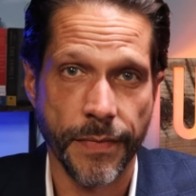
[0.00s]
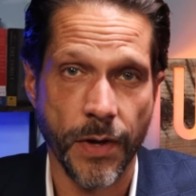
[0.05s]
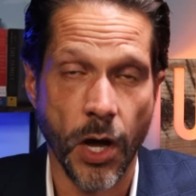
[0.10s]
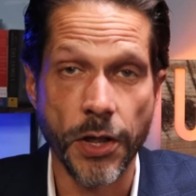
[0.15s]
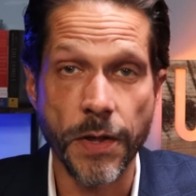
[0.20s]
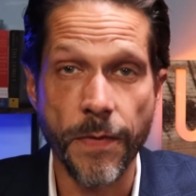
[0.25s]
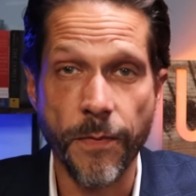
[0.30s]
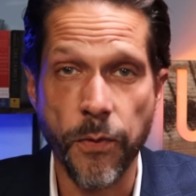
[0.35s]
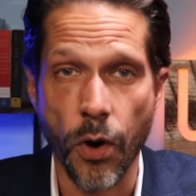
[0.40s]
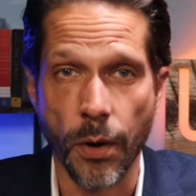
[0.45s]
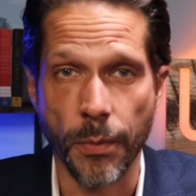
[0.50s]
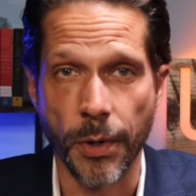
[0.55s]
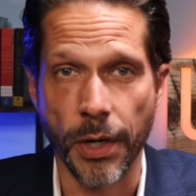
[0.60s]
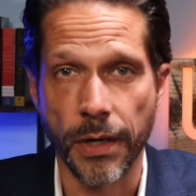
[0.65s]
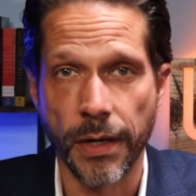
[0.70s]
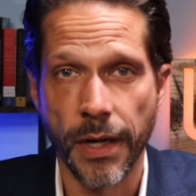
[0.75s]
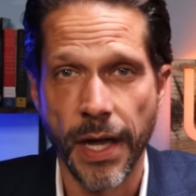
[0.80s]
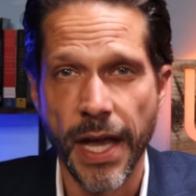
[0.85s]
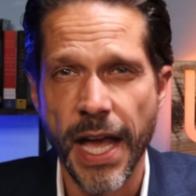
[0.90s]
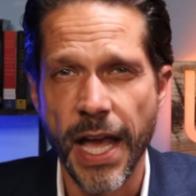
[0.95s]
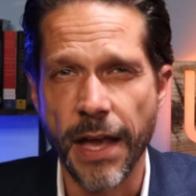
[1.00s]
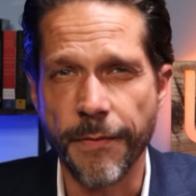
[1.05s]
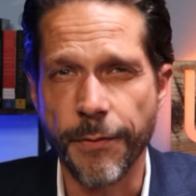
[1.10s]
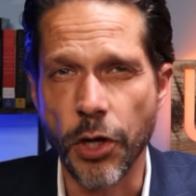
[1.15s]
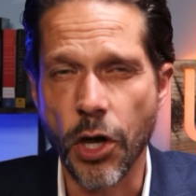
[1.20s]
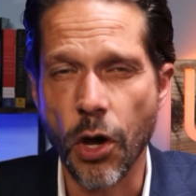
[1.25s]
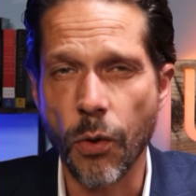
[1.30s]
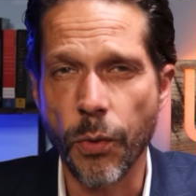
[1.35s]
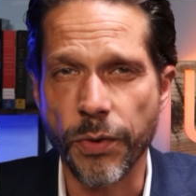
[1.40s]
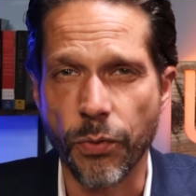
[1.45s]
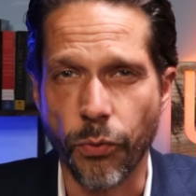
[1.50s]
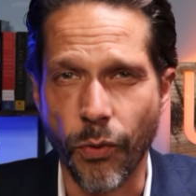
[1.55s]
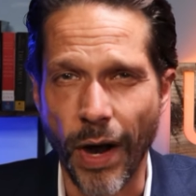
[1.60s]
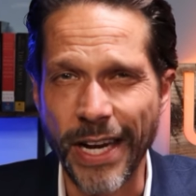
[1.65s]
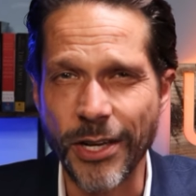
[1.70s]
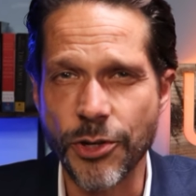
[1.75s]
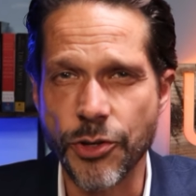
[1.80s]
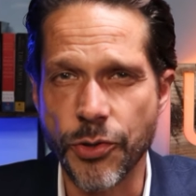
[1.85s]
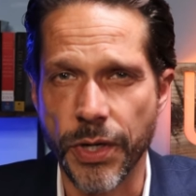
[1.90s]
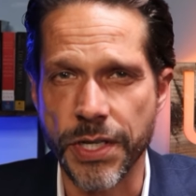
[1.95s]
On the former, if you go with
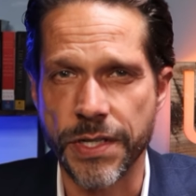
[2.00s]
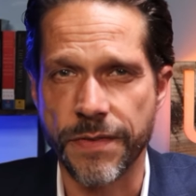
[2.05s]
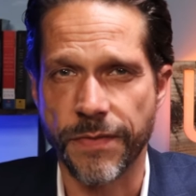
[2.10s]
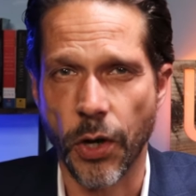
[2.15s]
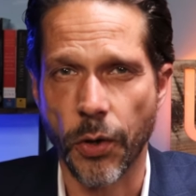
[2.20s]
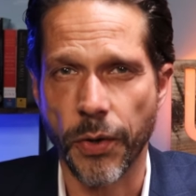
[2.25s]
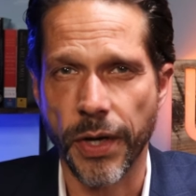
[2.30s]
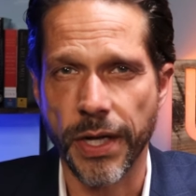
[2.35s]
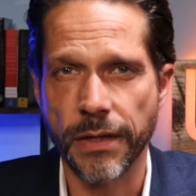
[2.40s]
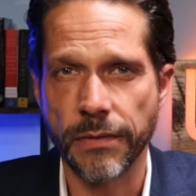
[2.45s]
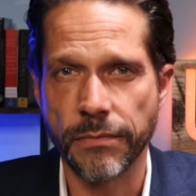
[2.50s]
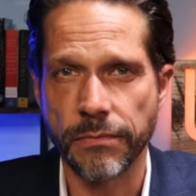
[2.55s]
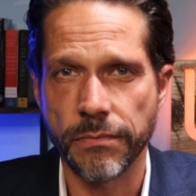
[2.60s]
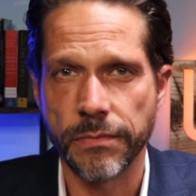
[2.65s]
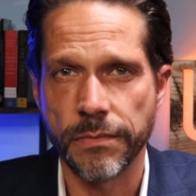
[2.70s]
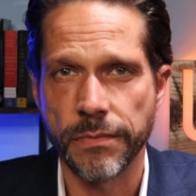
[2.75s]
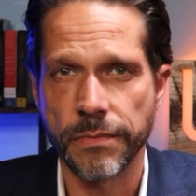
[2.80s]
ranked choice voting,